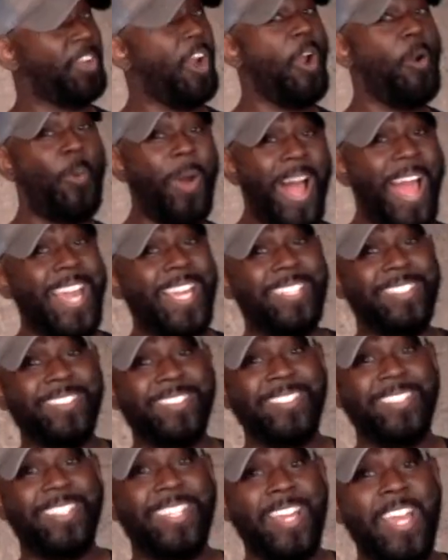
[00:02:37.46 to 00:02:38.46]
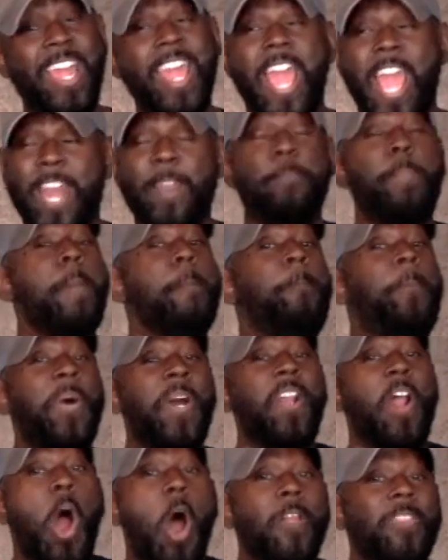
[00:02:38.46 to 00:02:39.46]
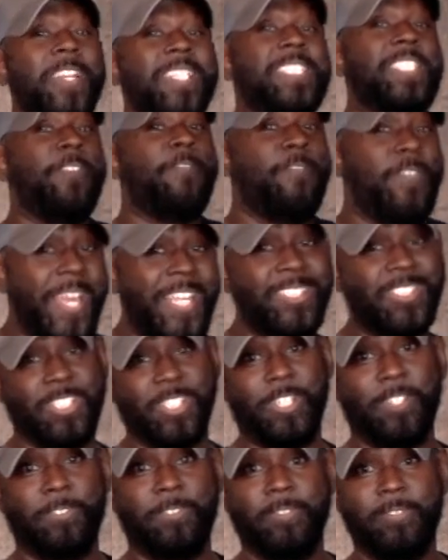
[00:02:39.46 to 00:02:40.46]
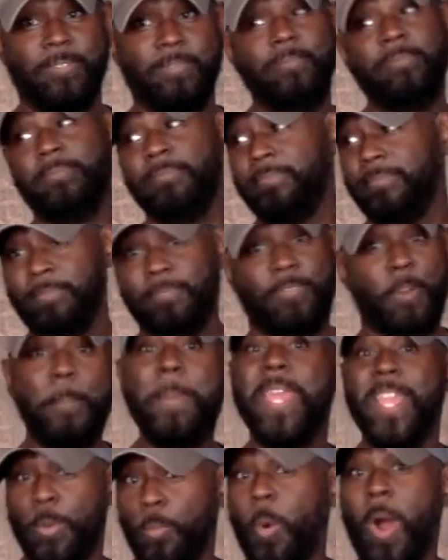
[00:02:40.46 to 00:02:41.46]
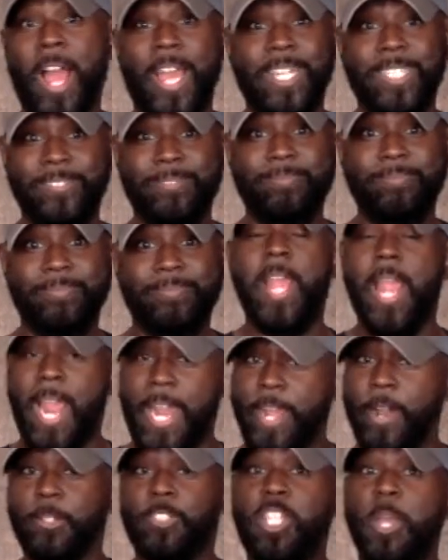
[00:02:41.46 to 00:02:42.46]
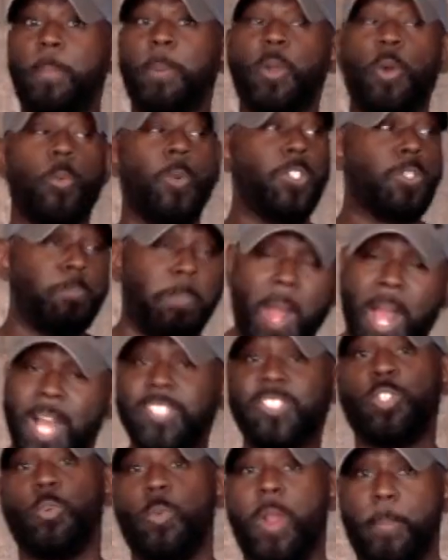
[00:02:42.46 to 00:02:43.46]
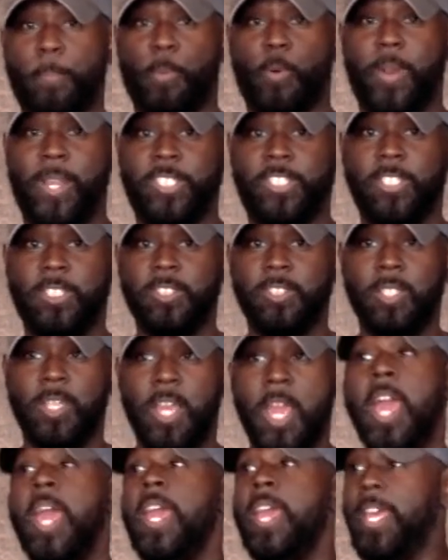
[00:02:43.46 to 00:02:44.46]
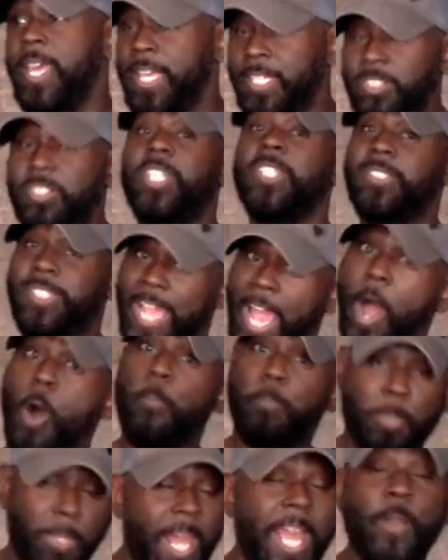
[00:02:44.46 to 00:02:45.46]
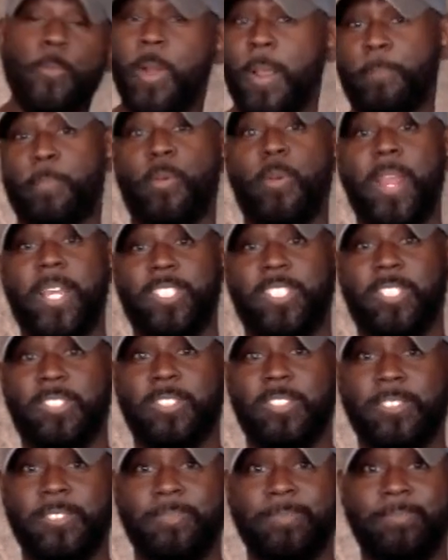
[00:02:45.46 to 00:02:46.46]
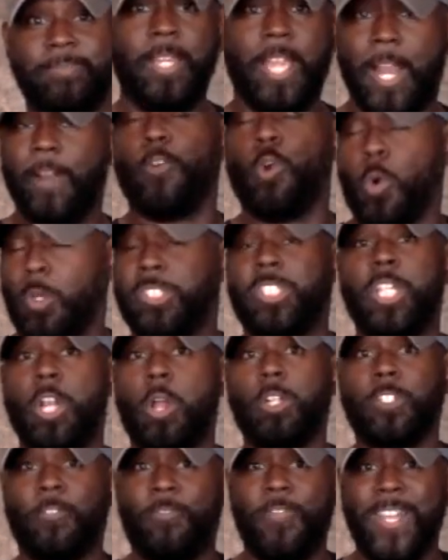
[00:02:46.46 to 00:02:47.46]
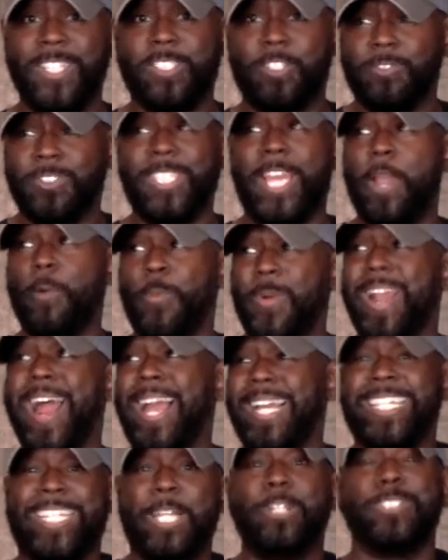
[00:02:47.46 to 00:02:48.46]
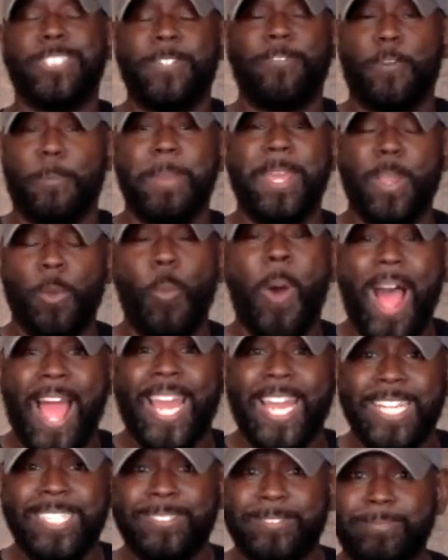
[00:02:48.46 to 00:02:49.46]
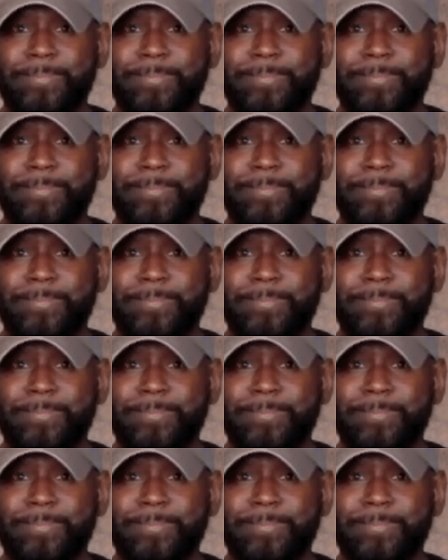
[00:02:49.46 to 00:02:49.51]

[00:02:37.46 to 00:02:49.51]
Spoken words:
are white and have been put on the defensive for being white. And their typical response to reparations is to downplay reparations. And of course, get all defensive saying, we're not guilty for being white.